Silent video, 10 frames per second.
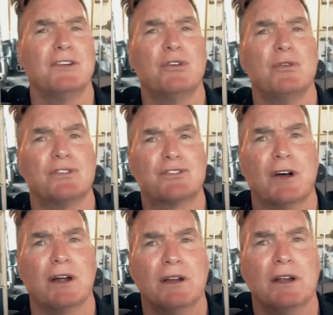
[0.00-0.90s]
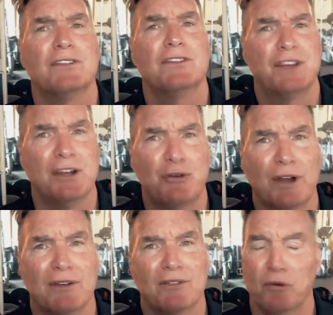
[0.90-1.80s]
to his son, Cedric.
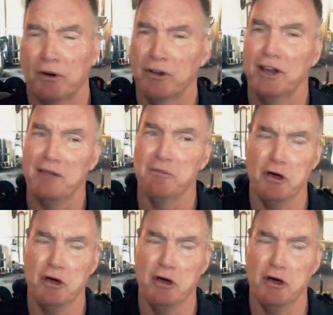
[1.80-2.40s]
What a name.